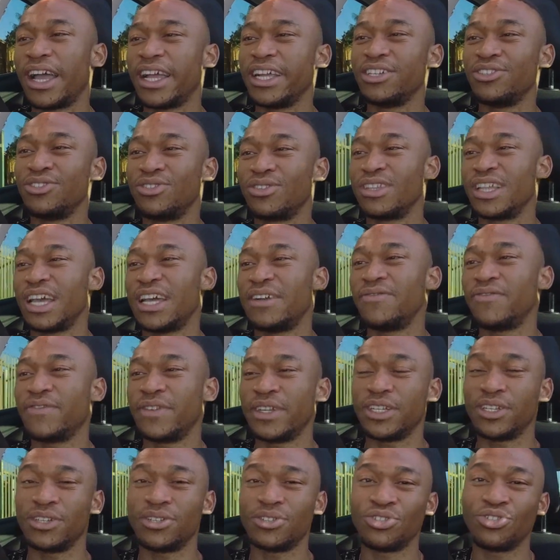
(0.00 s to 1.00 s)
into that
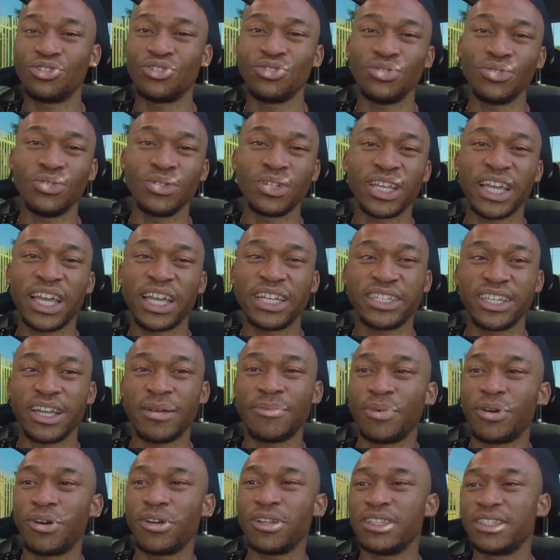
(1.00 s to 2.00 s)
video to catch
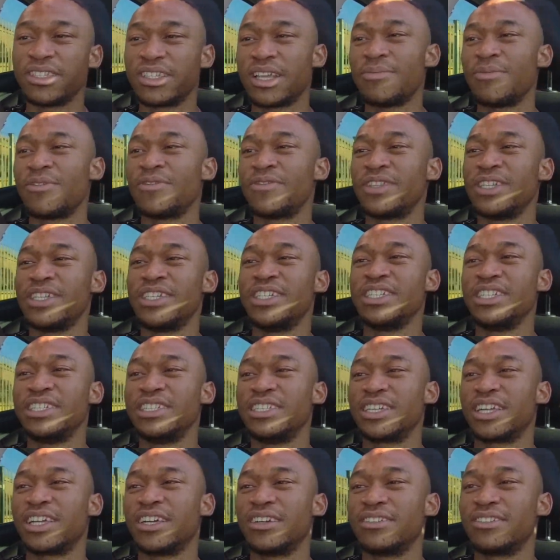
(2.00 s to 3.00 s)
up on some of the
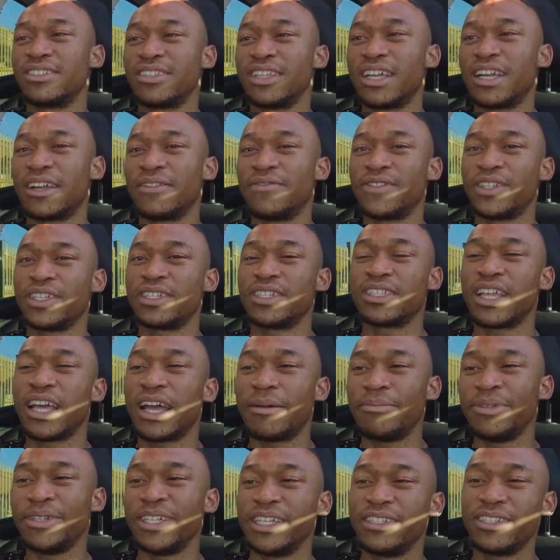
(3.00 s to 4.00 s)
details that I've just
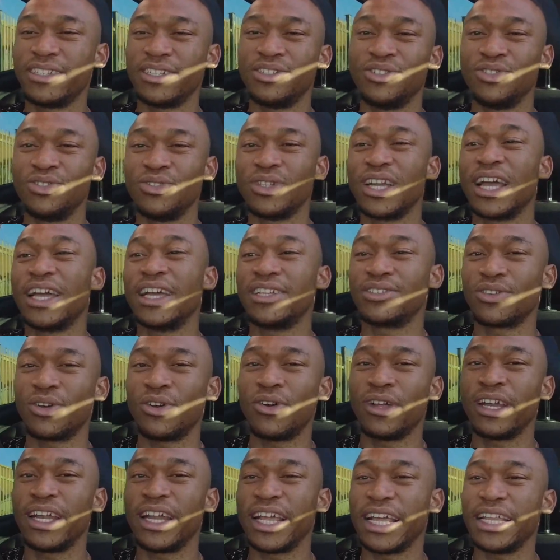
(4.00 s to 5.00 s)
updated you guys
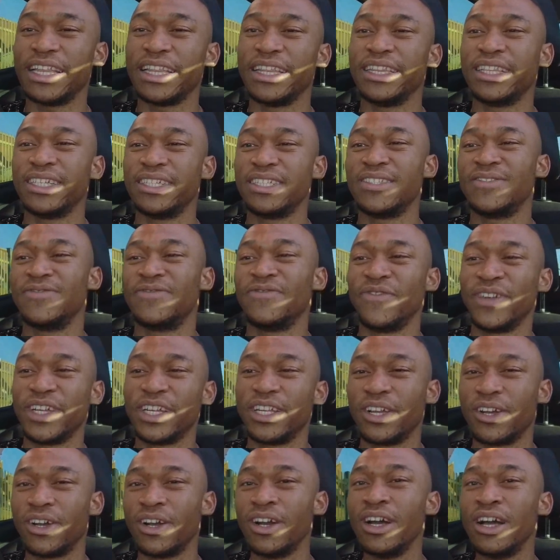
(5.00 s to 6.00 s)
on in this
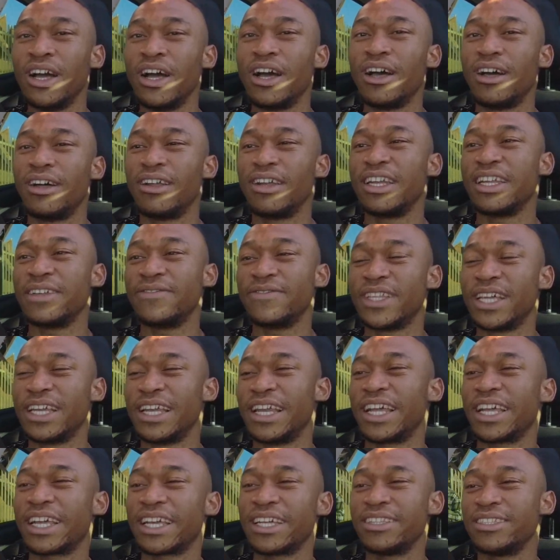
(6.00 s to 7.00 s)
video. I'll leave the
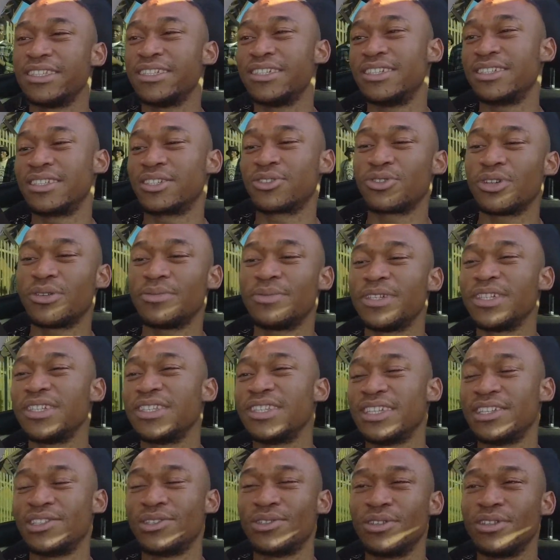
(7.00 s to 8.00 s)
link in the
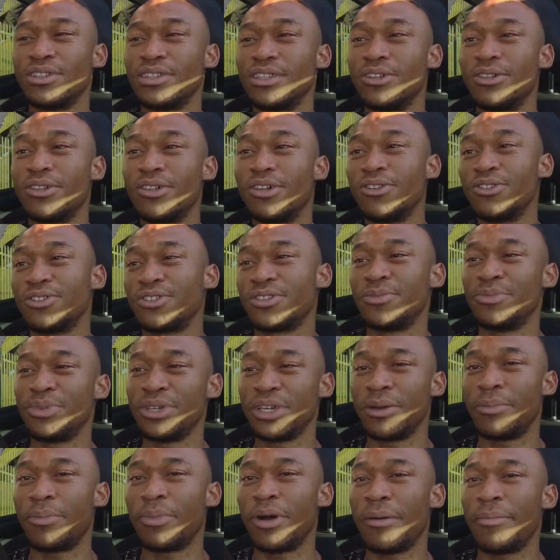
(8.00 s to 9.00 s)
description. There'll also
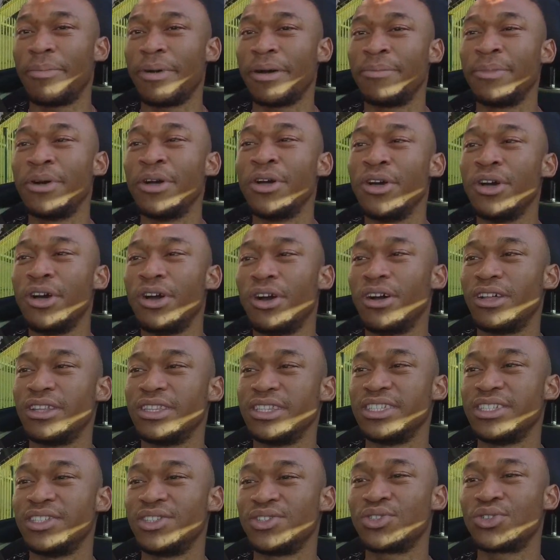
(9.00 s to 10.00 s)
be a pop-up
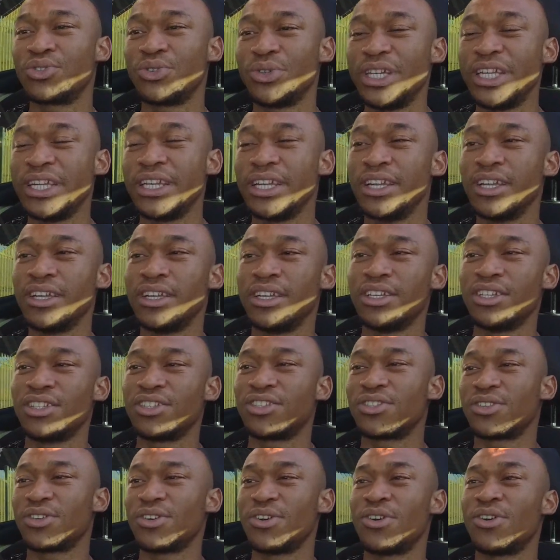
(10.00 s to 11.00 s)
on the screen.
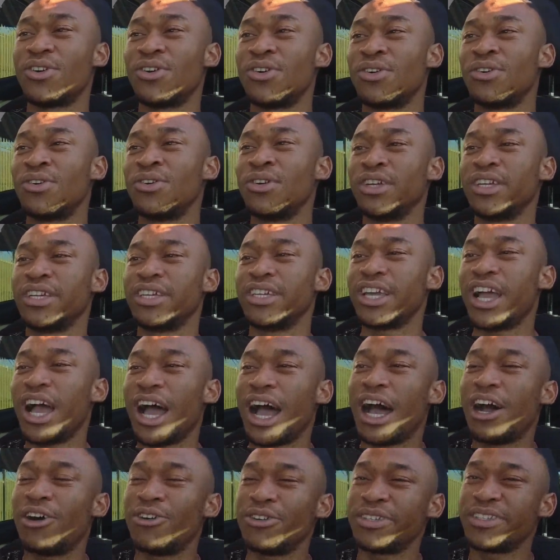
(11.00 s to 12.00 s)
So
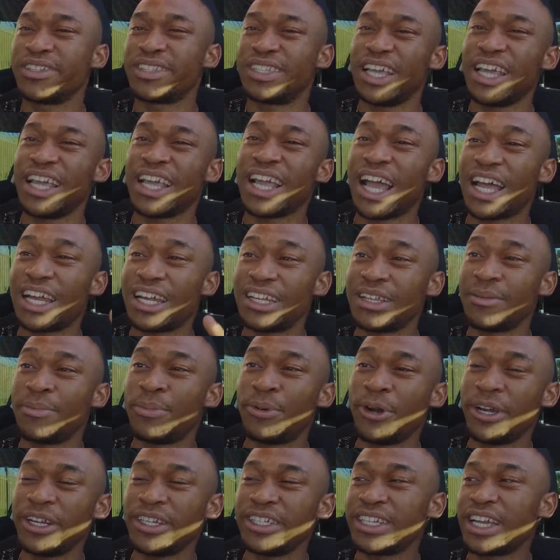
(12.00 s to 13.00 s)
yeah, I was saying another
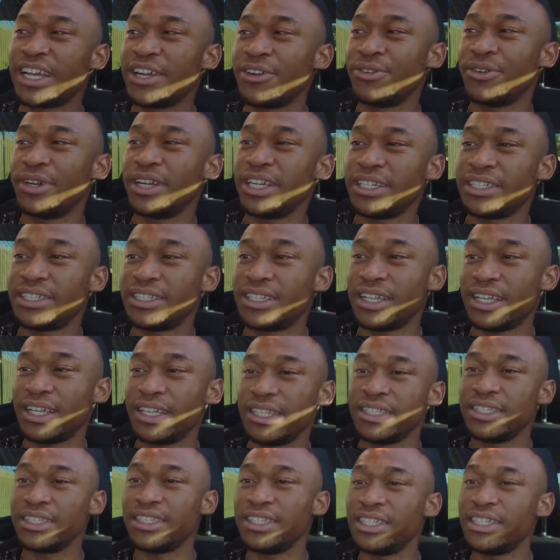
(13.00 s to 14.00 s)
point I raised
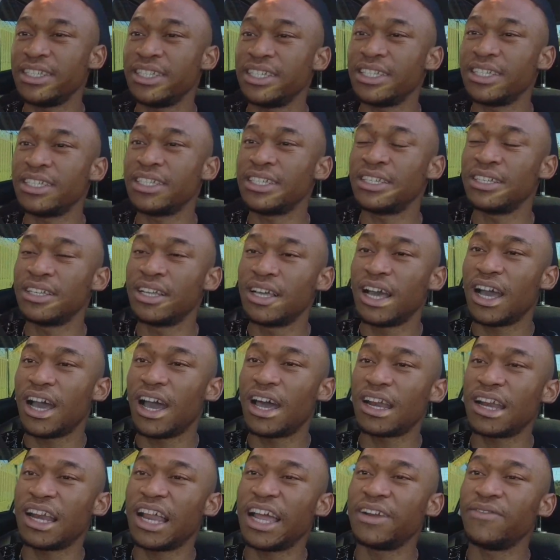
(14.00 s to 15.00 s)
in the
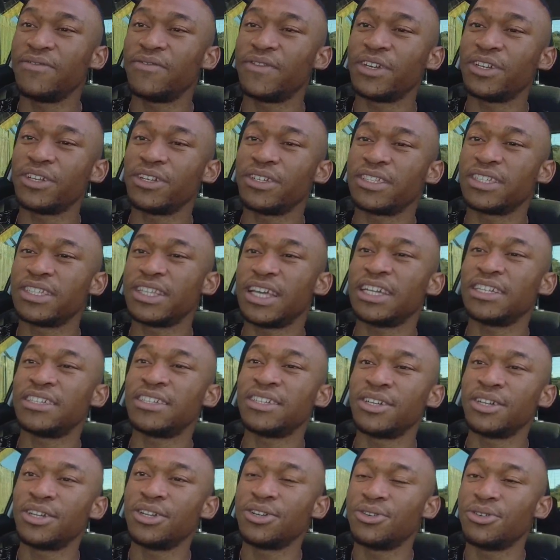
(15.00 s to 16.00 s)
R-Line video is that,
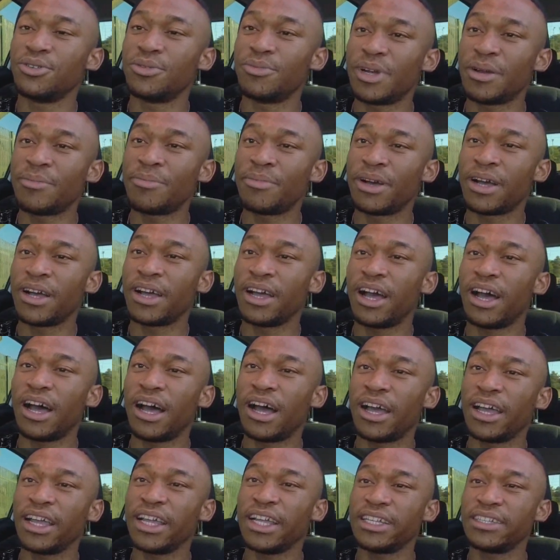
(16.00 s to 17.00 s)
remember,
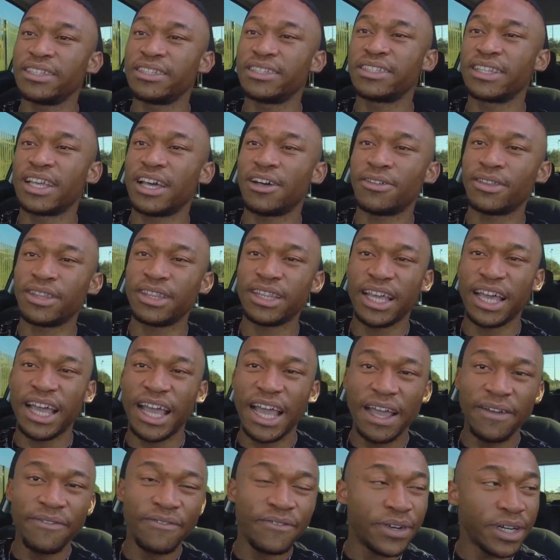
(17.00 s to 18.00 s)
in South
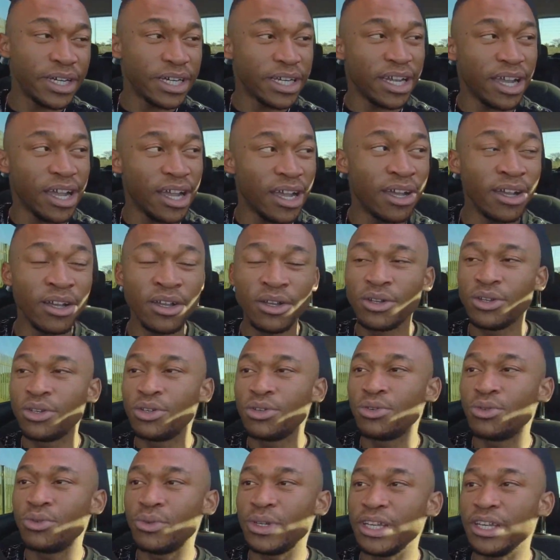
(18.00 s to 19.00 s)
Africa
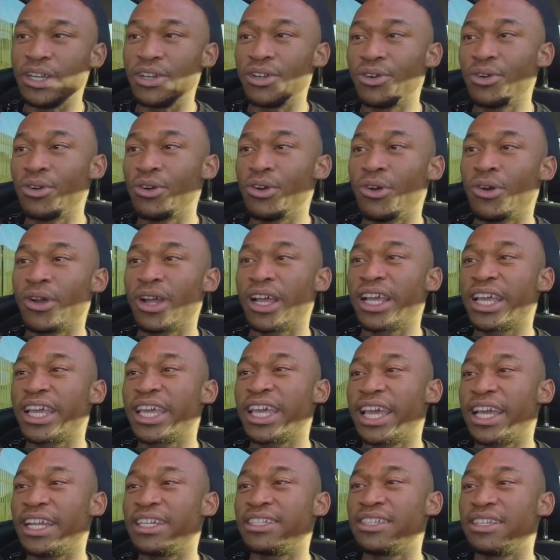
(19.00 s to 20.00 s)
we no longer
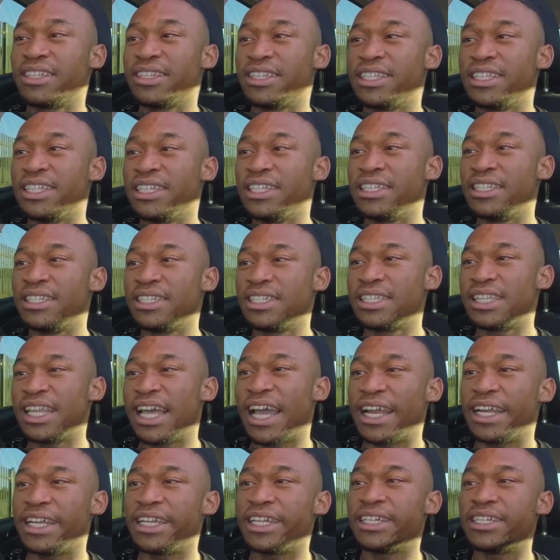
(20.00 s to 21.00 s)
get the
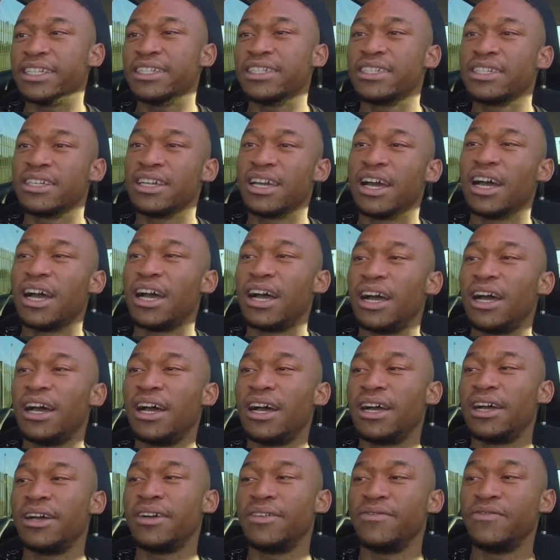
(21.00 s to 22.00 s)
standard
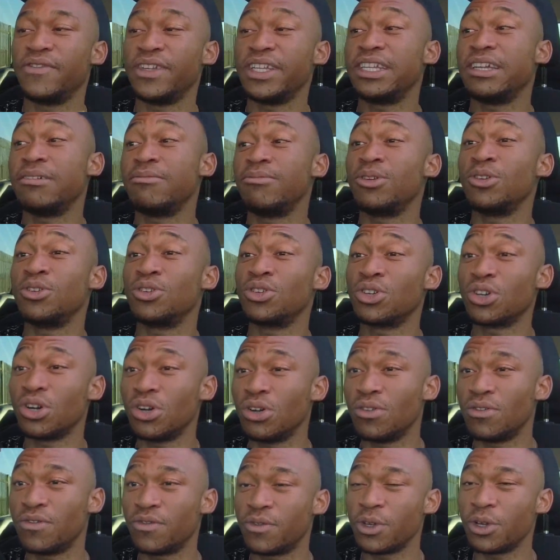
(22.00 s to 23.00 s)
VW
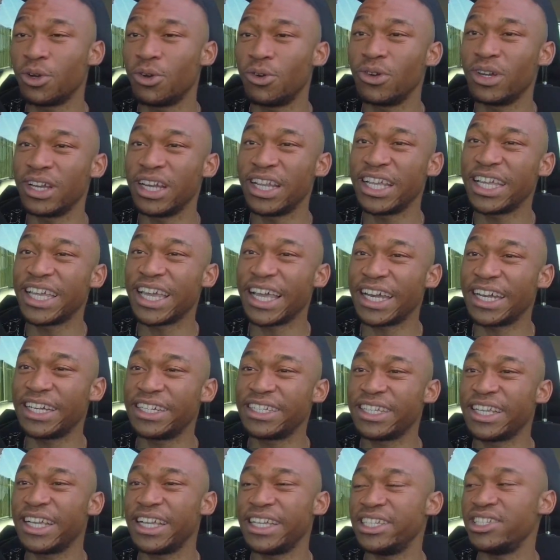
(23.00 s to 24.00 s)
Golf. We only get
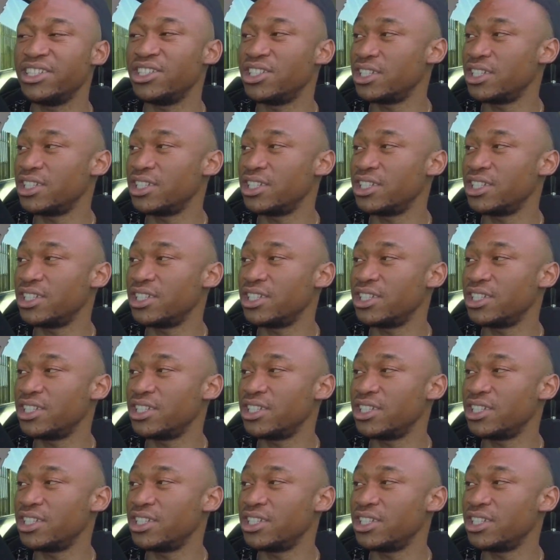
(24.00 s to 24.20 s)
it in